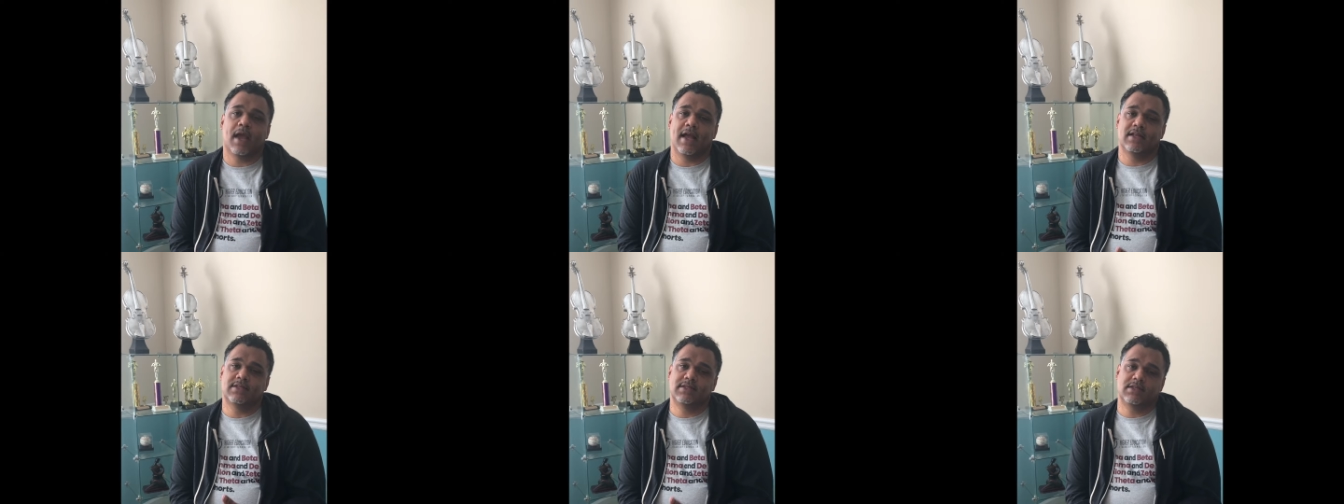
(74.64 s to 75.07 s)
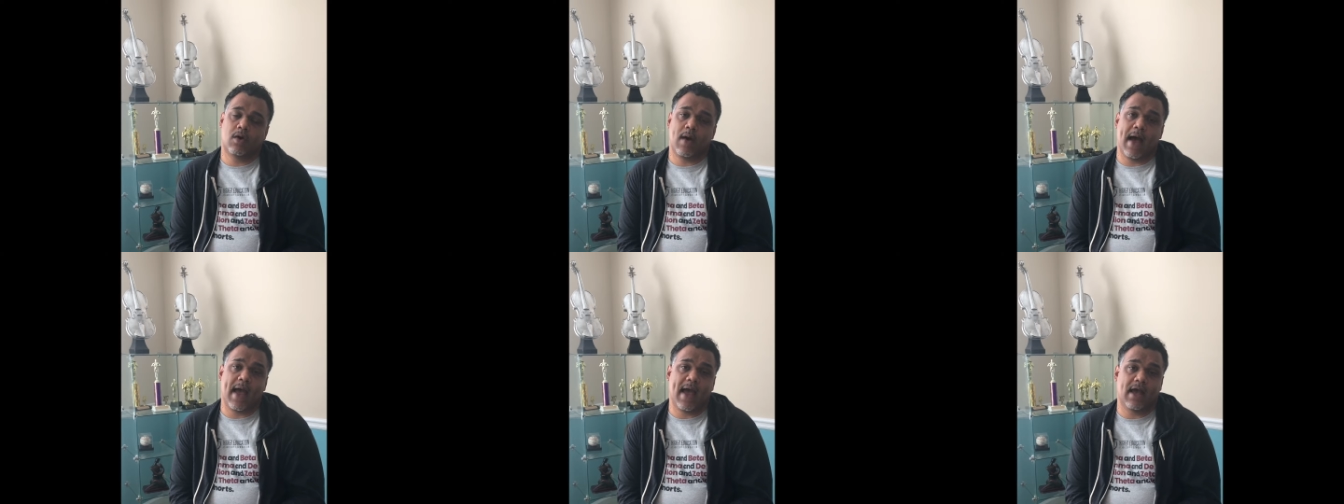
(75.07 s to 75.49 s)
And
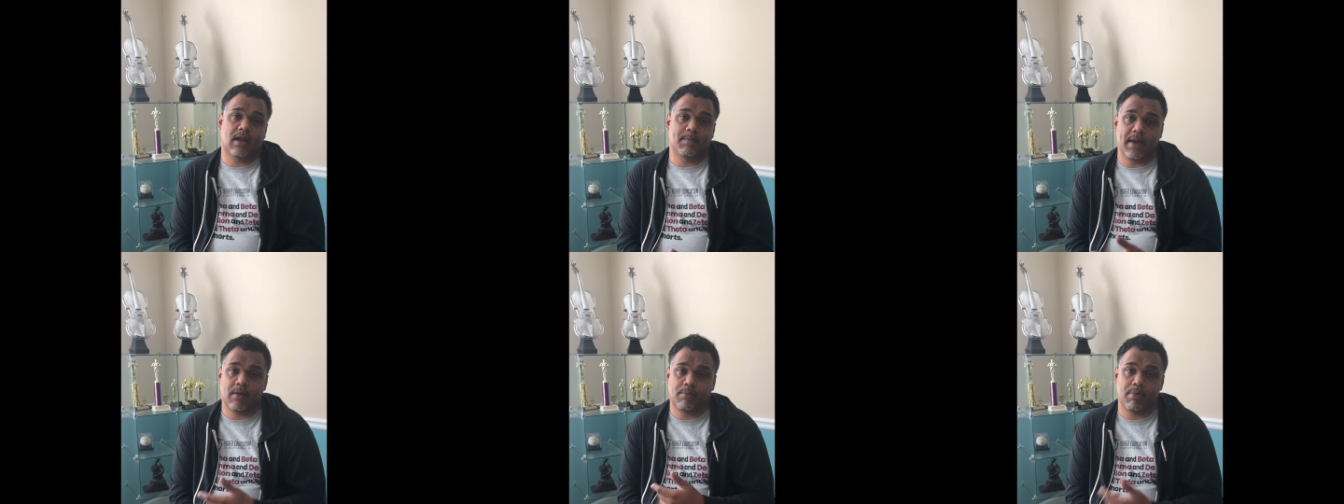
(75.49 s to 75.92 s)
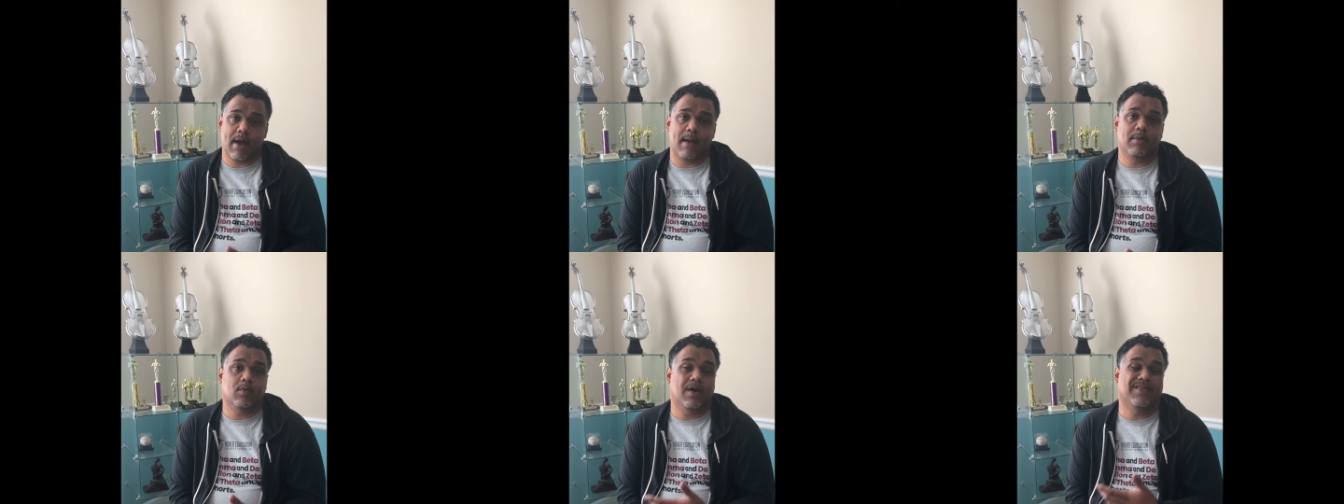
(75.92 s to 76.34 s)
so I had to make
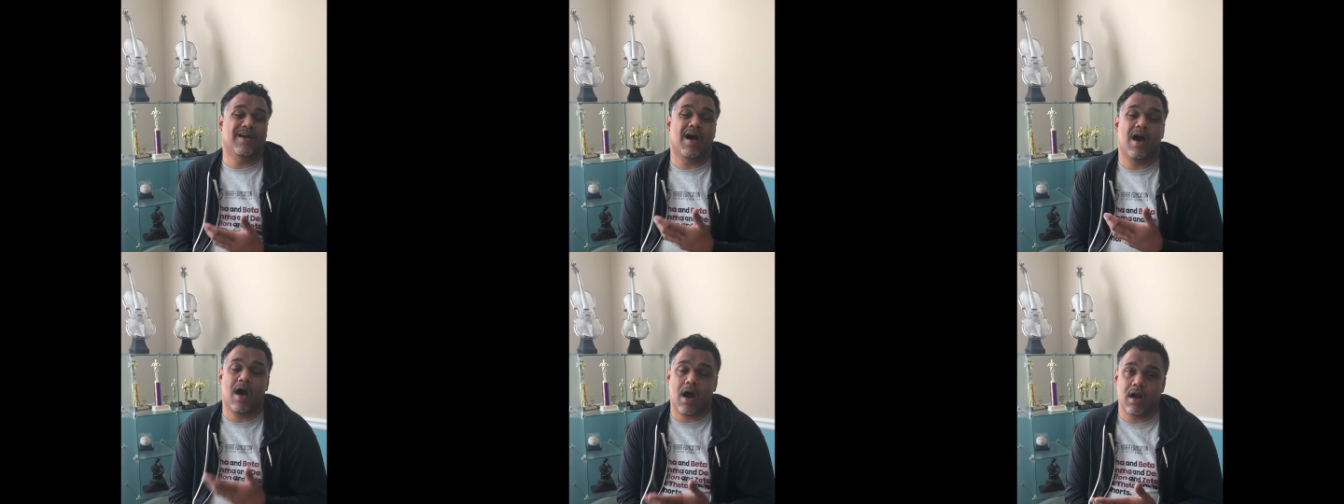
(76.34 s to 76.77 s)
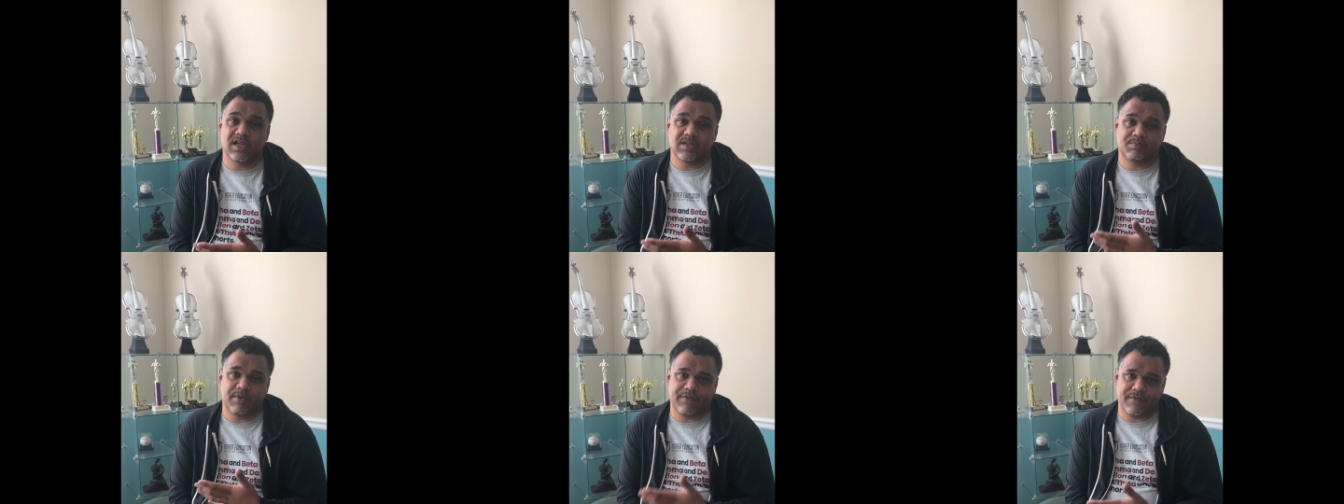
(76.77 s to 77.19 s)
probably one of the
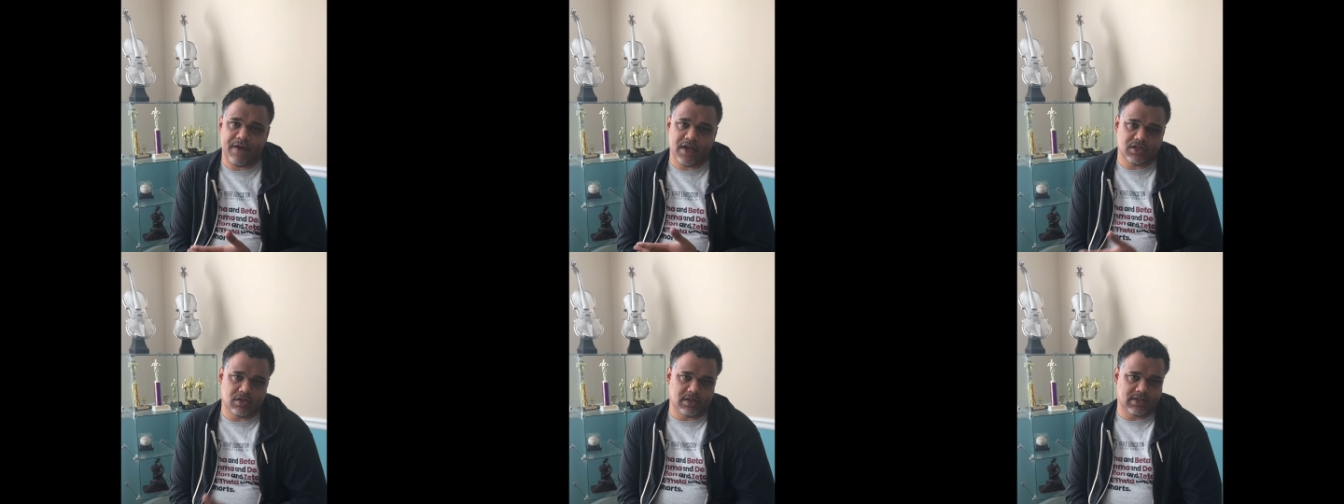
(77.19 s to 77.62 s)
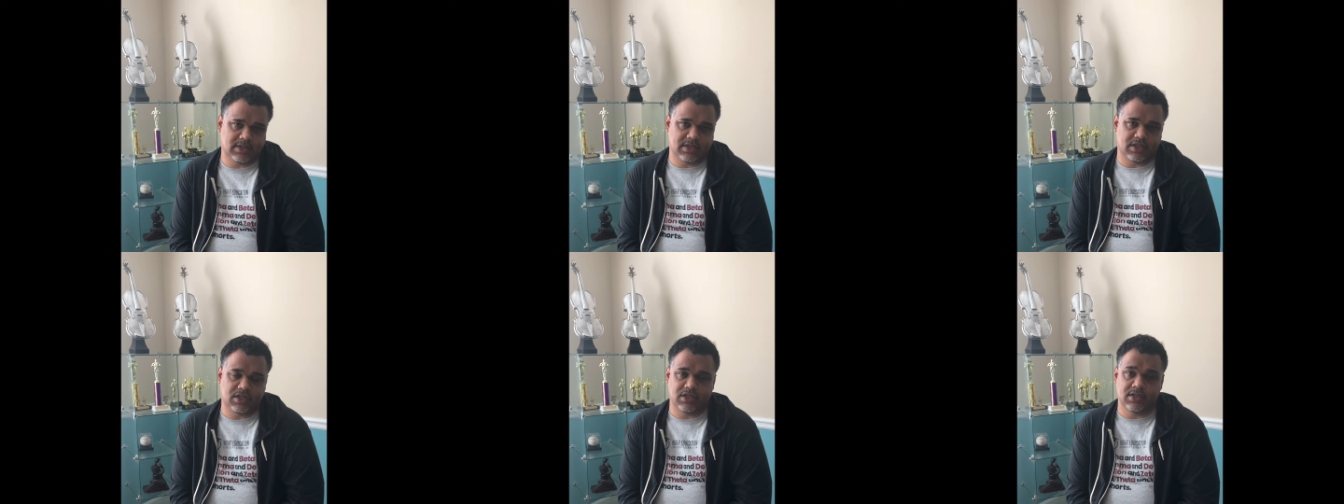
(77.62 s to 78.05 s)
hardest professional
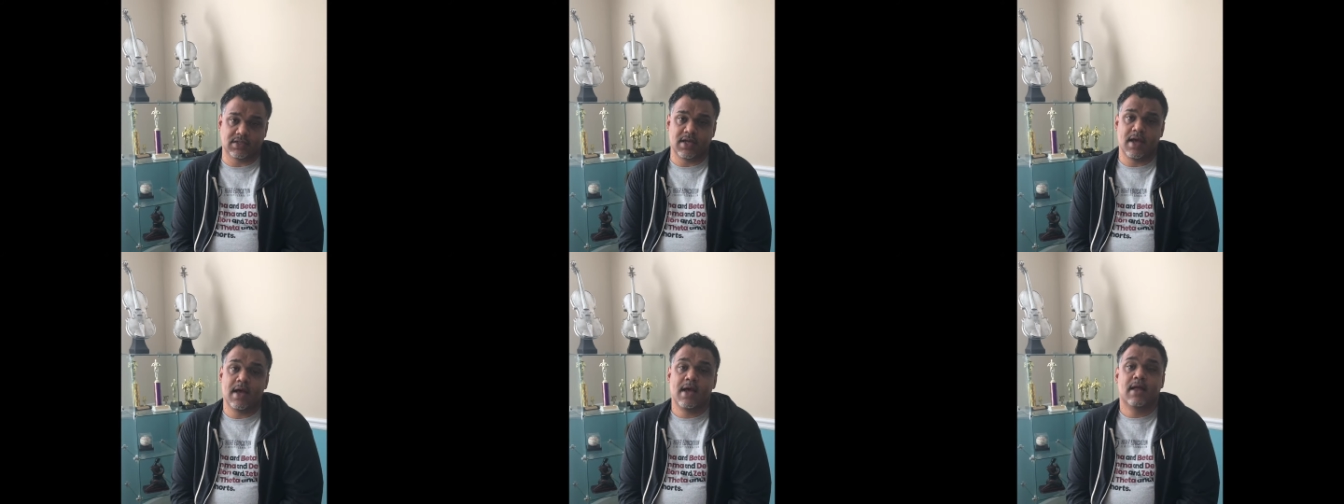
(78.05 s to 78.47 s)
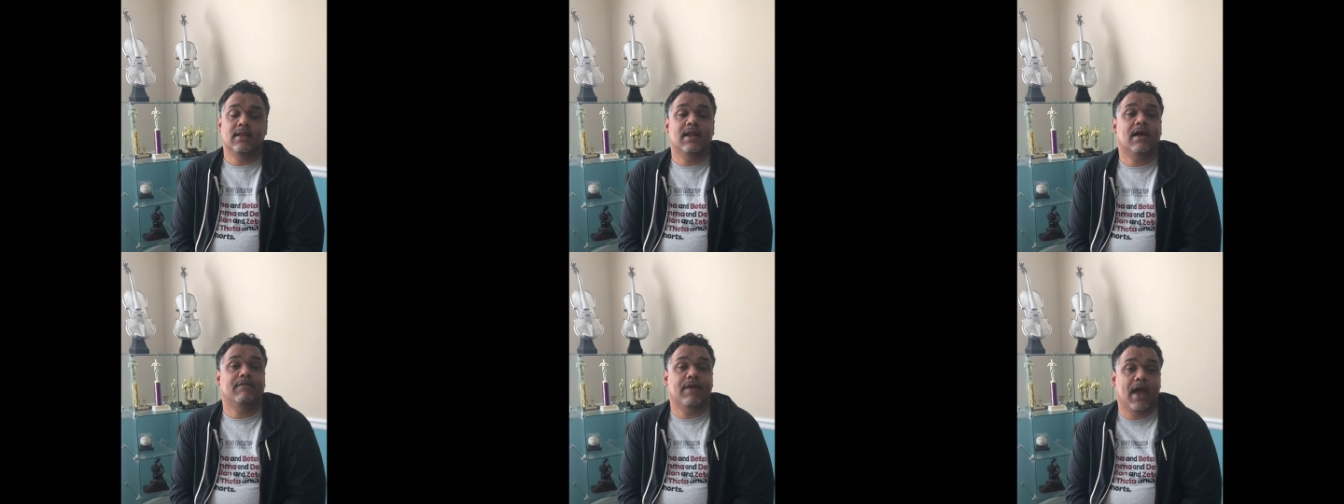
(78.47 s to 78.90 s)
decisions
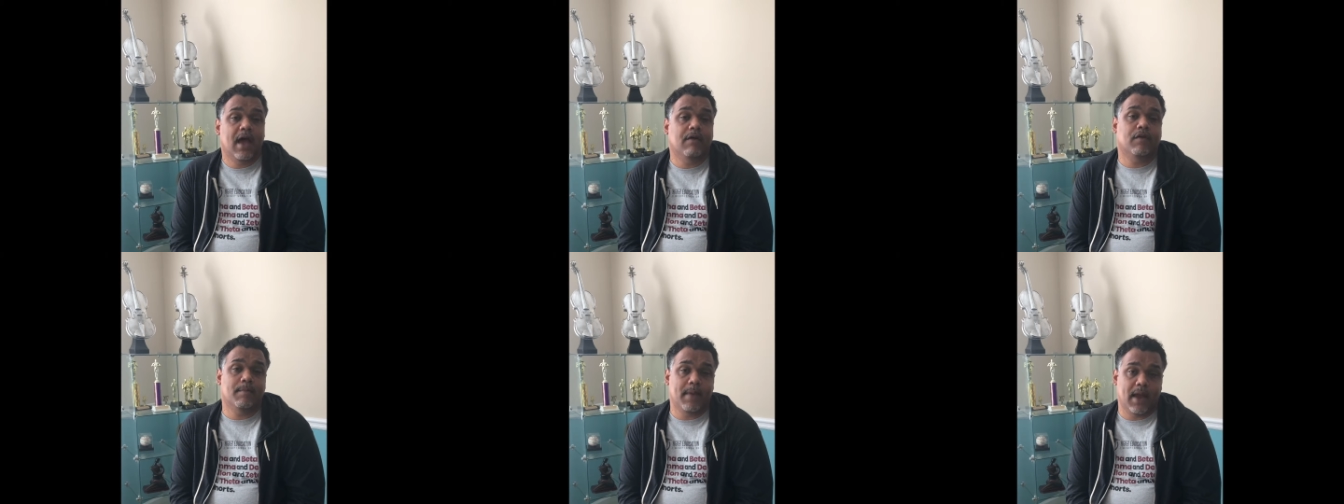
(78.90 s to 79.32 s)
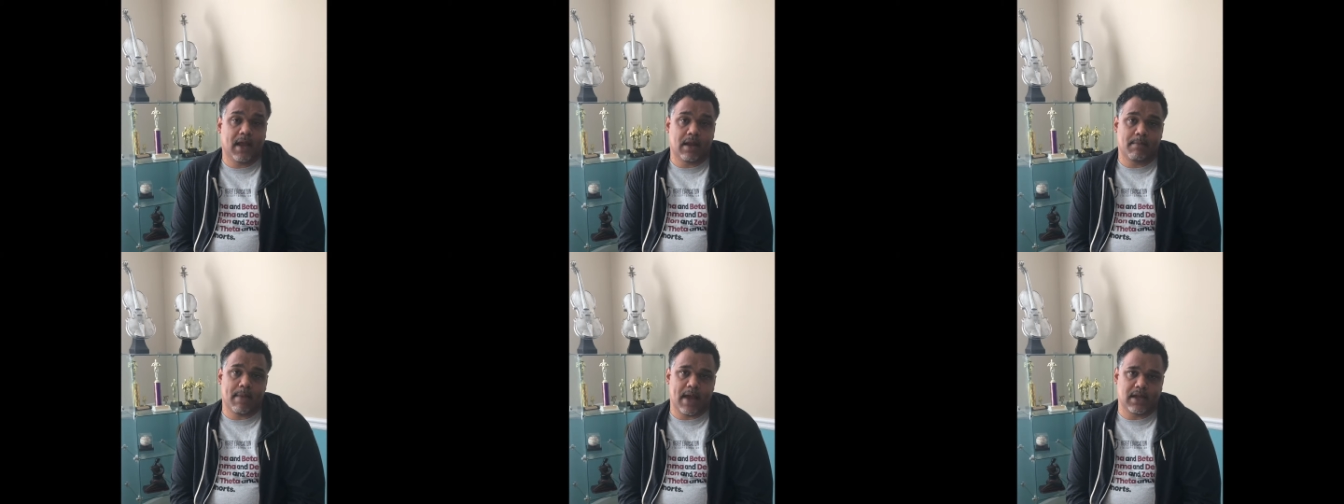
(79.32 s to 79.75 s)
that I've ever made
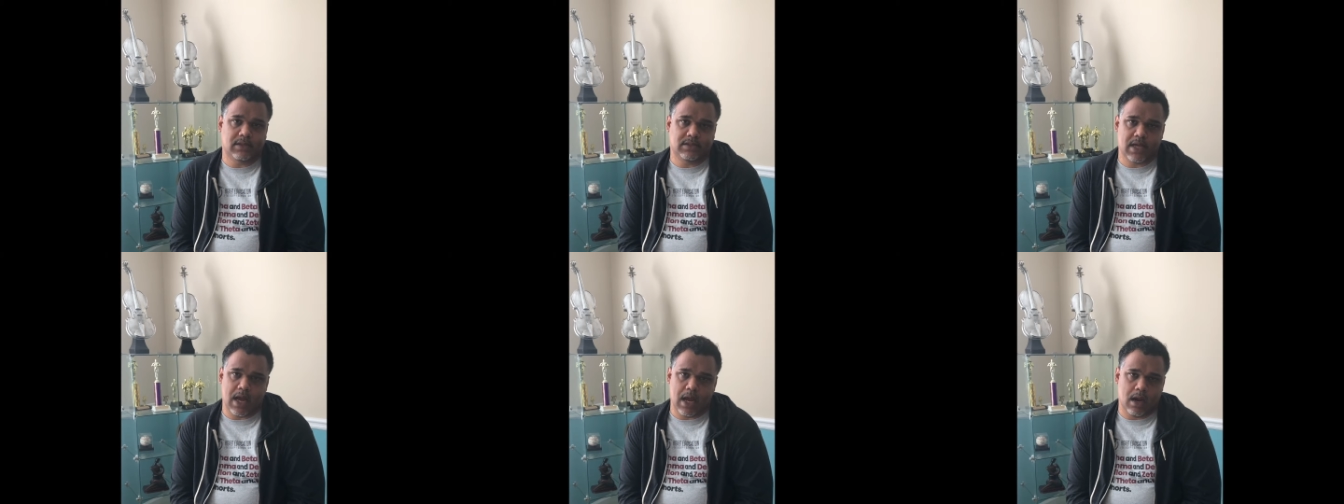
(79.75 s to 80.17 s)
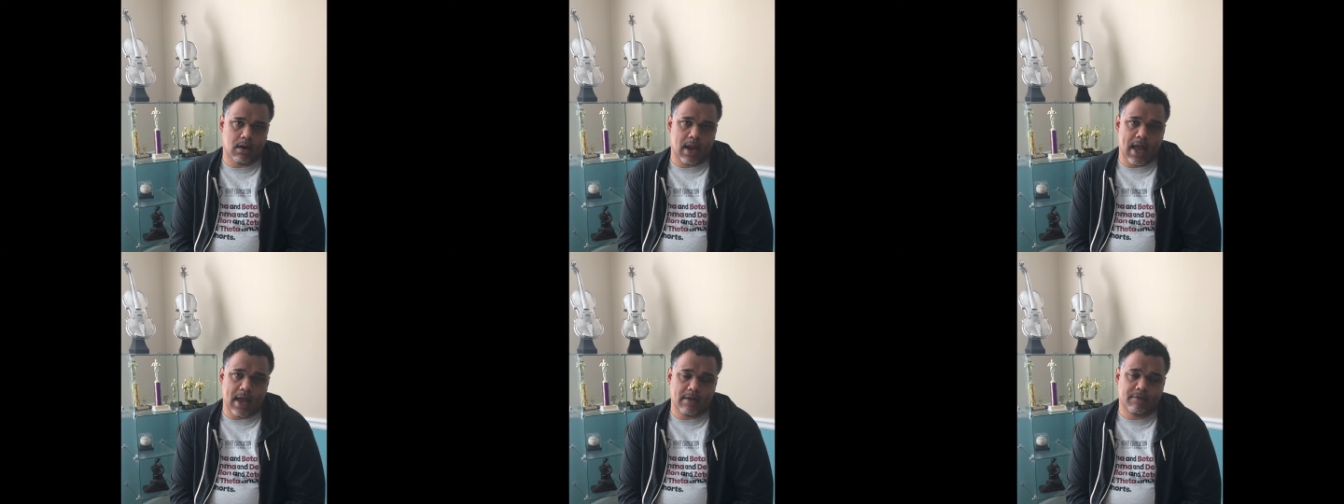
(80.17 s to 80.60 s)
in my entire
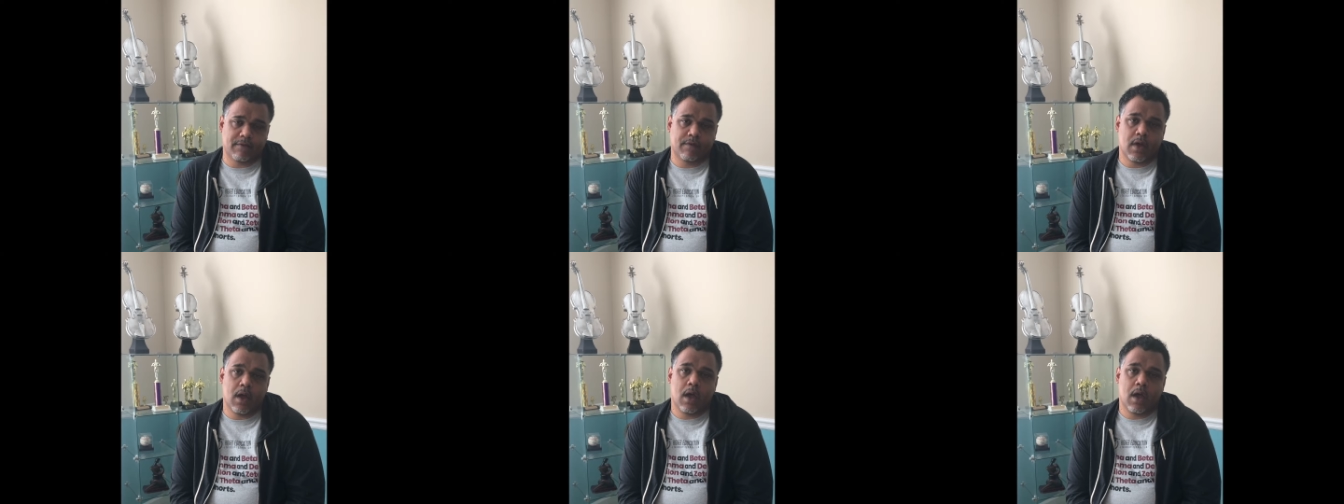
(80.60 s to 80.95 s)
life.